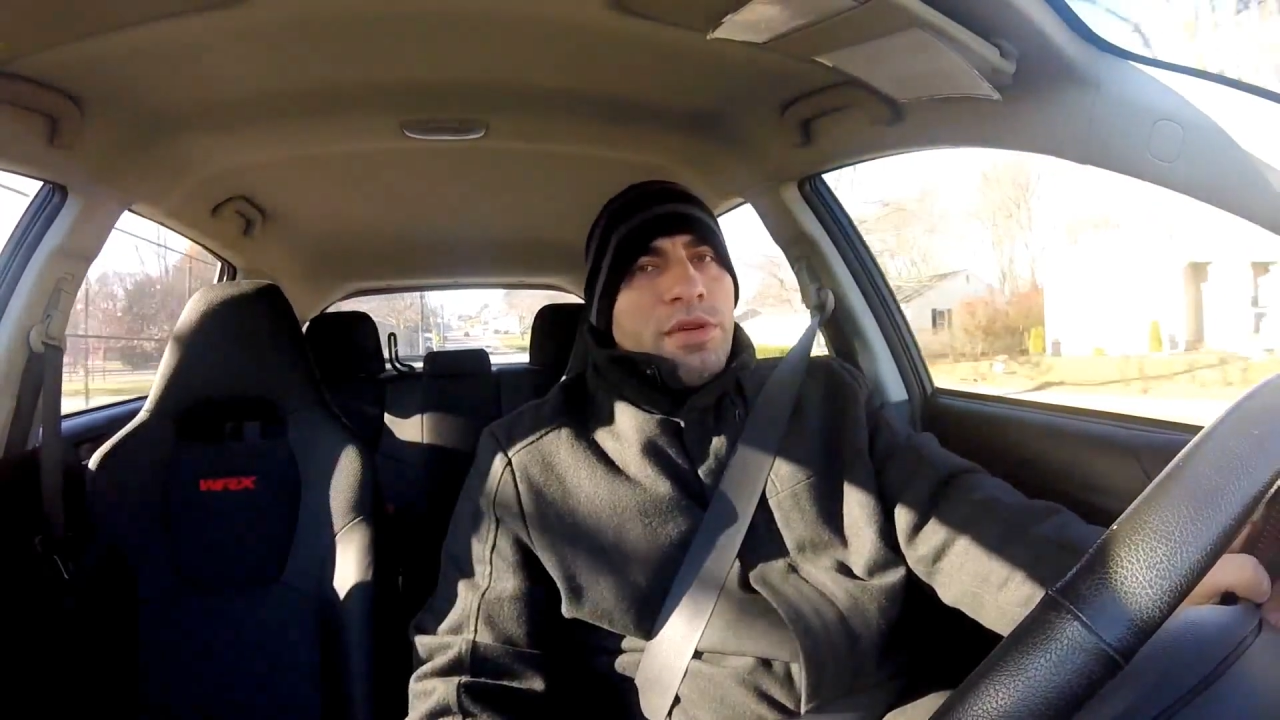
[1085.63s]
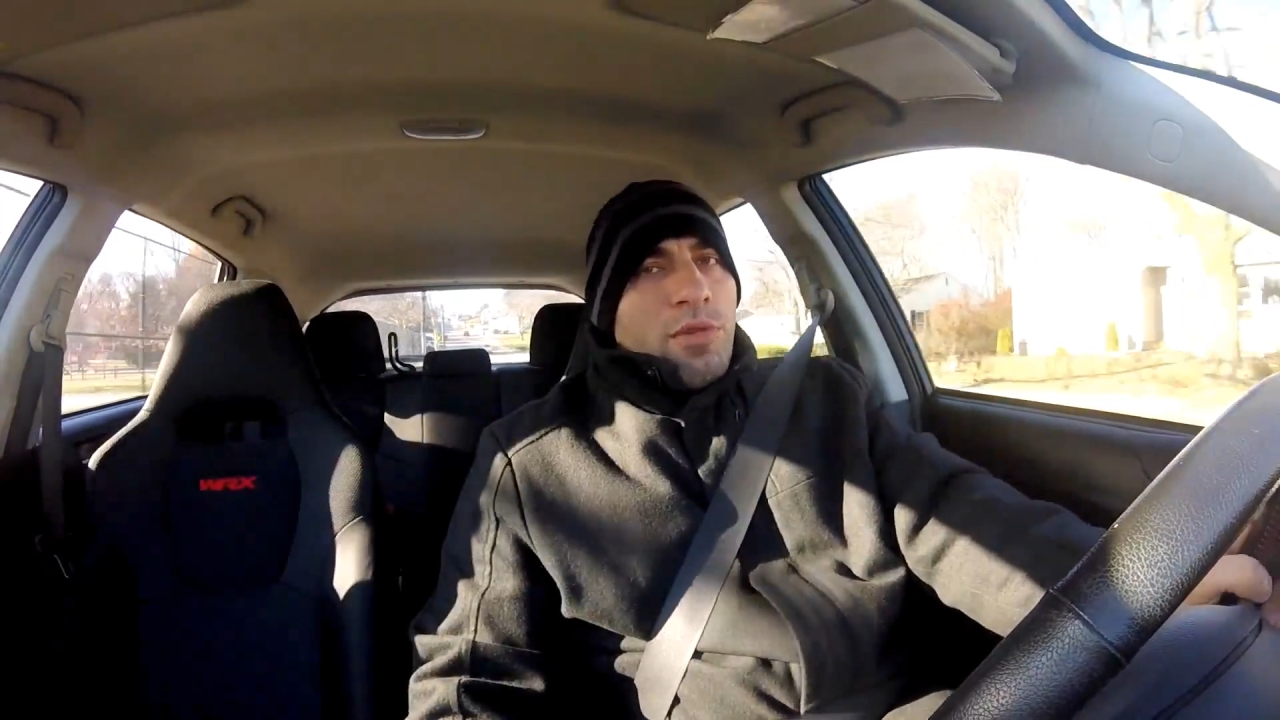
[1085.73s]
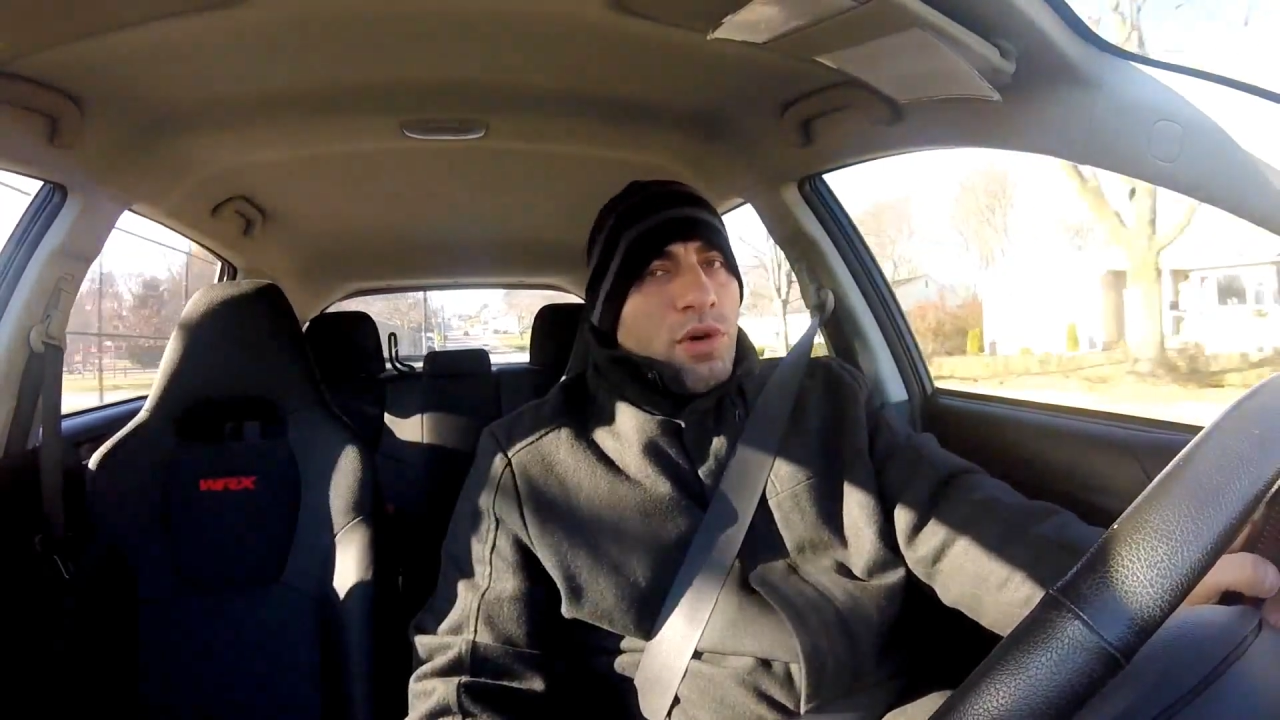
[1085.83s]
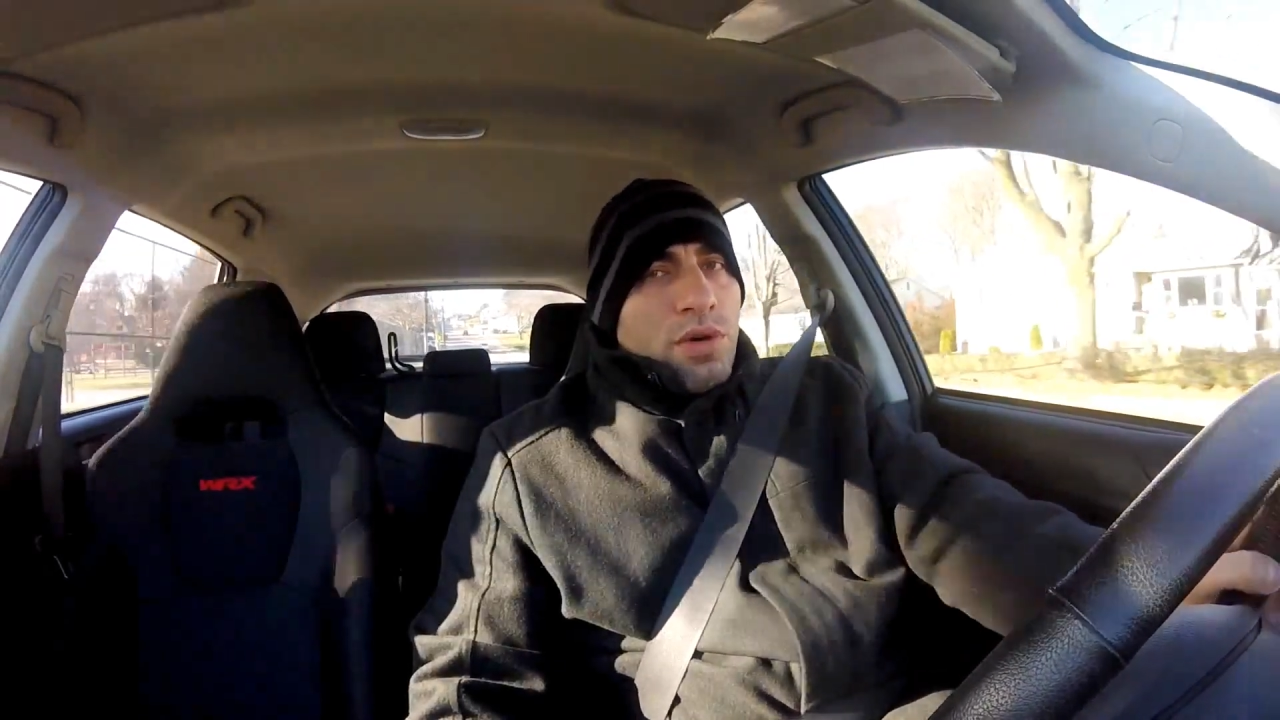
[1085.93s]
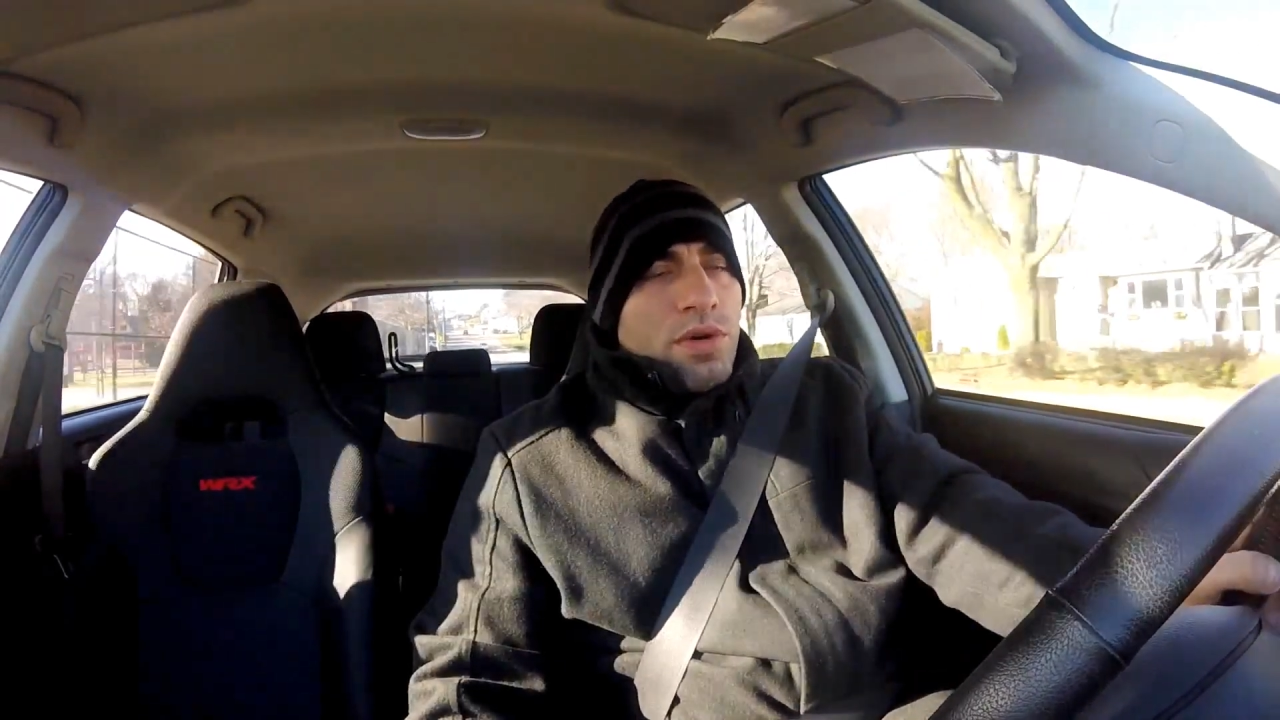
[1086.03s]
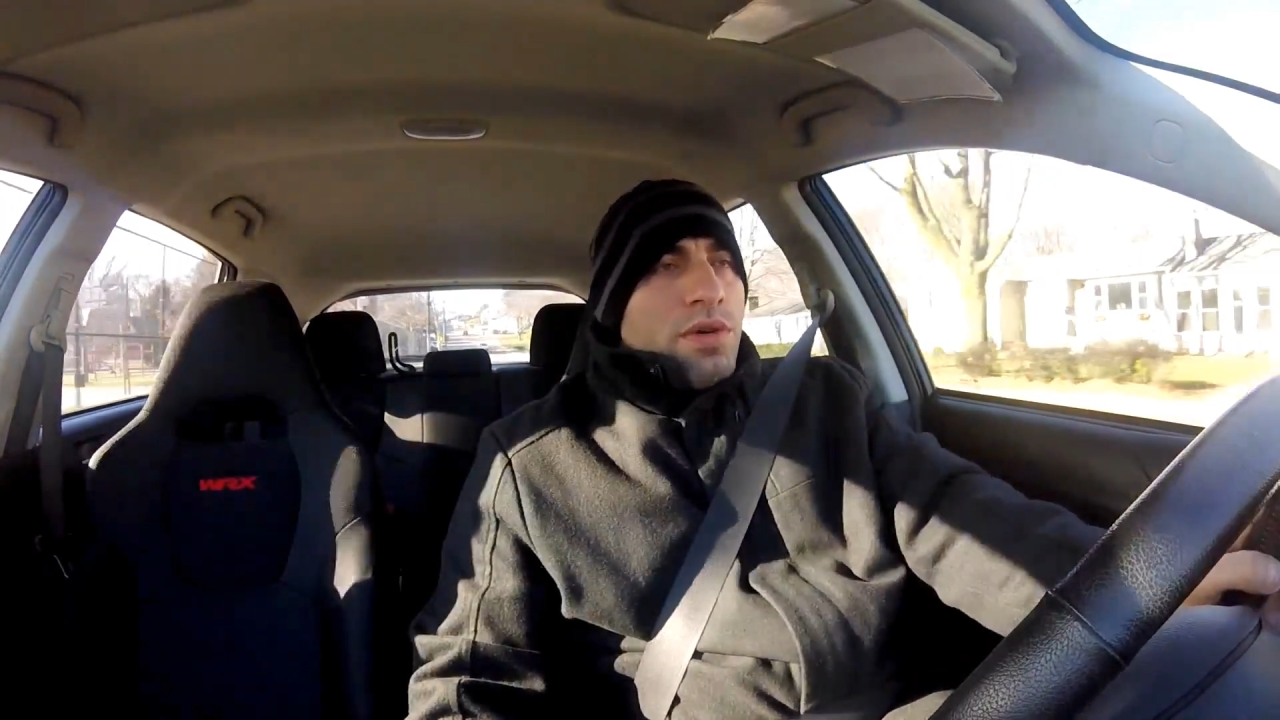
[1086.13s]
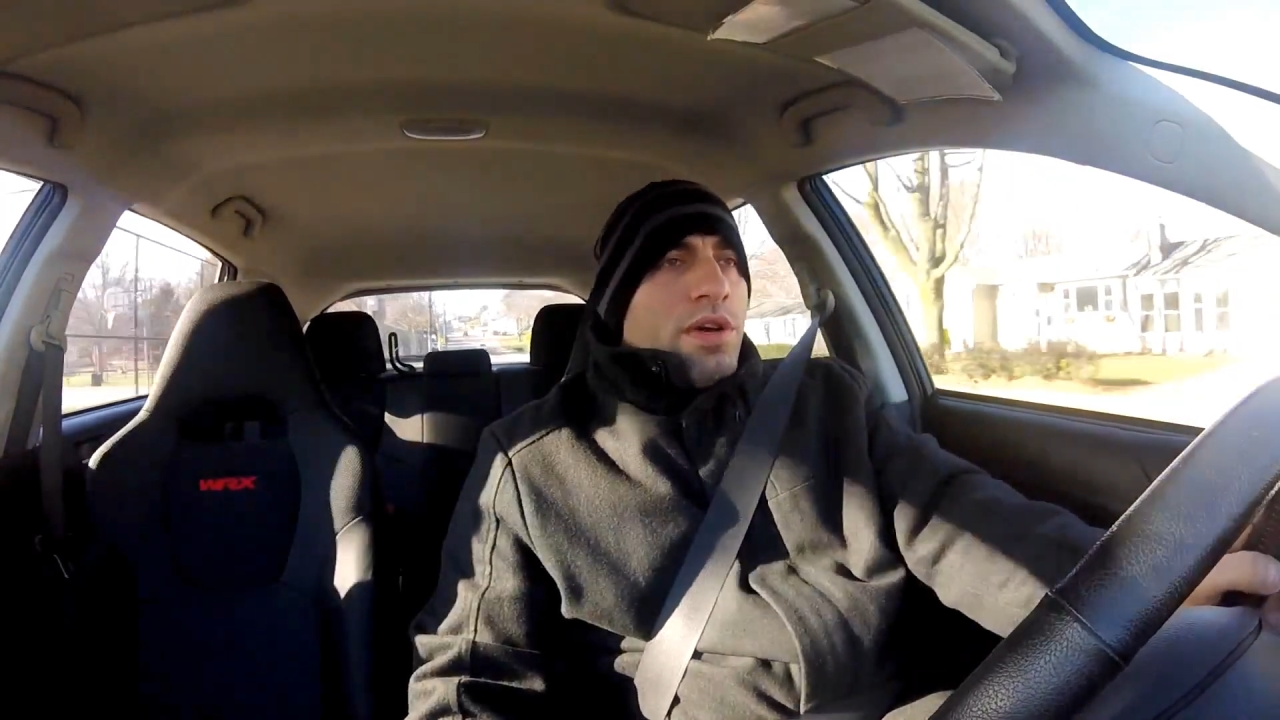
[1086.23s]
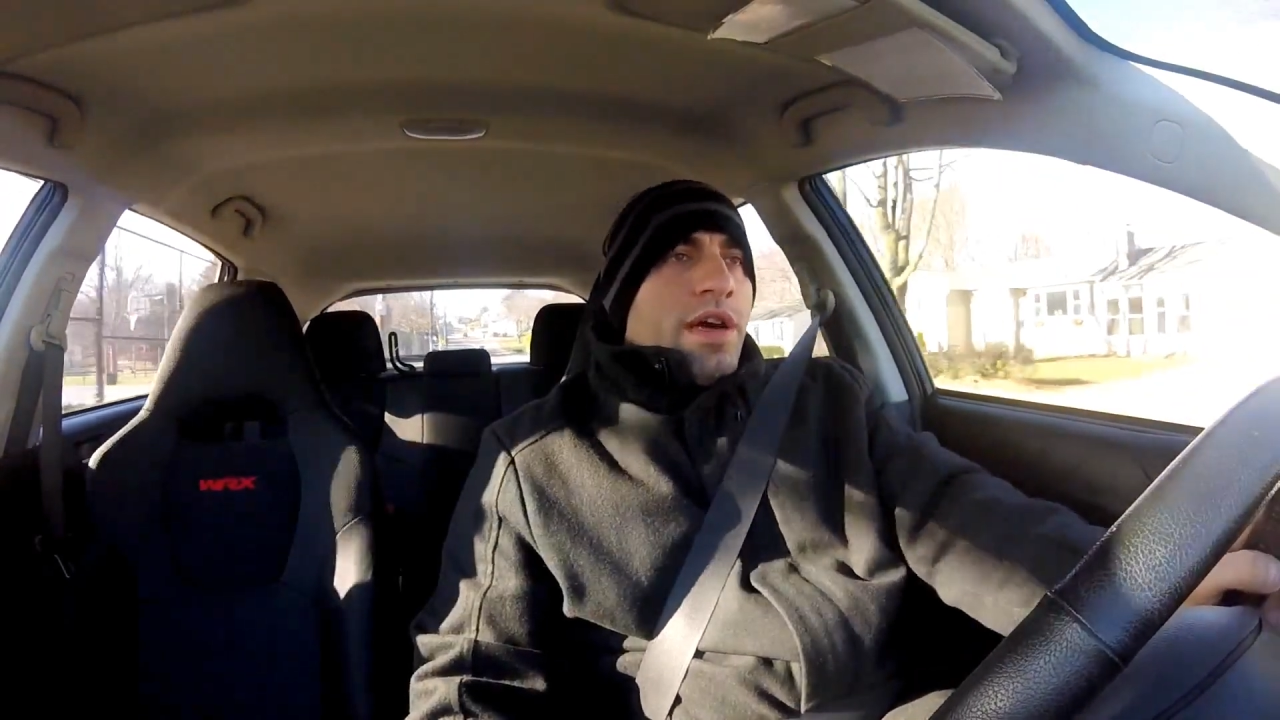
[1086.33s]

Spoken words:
the motor.